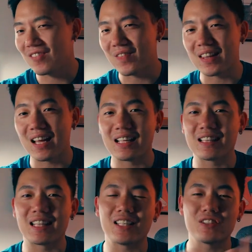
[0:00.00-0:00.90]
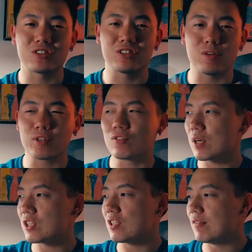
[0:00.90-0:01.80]
about that. Thank you so much for
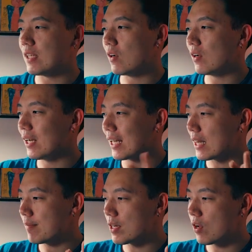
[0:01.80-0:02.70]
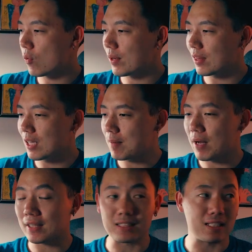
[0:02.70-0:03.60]
watching the video. Again, let me know what you think
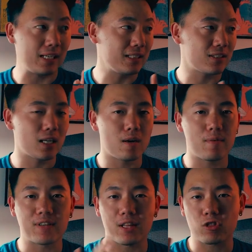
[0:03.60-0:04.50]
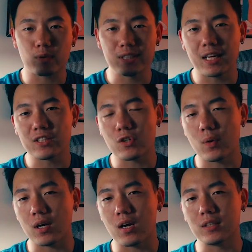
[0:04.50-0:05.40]
about this lighting setup. I've got 3 lights
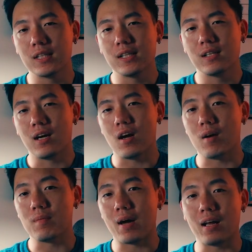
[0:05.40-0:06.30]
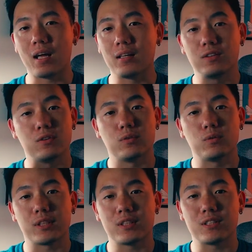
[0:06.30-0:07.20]
going on.
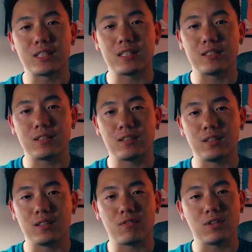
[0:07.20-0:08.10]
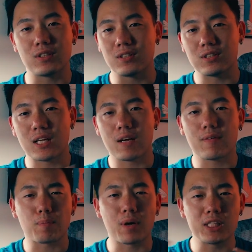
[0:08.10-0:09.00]
We're gonna see if this is a setup.
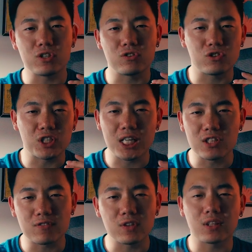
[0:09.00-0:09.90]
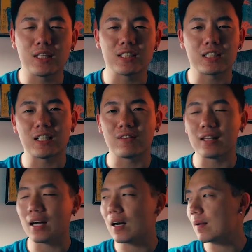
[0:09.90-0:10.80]
I'll probably change a few things here
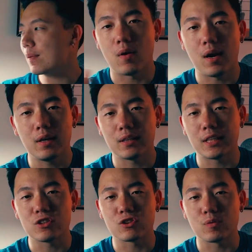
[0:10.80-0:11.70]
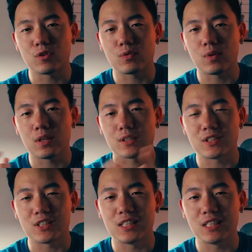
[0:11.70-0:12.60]
and there. All right, thank you so much for watching. I'll
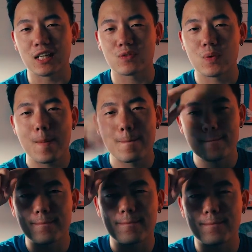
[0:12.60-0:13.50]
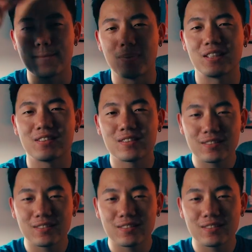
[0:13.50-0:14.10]
see you in the next one. Peace.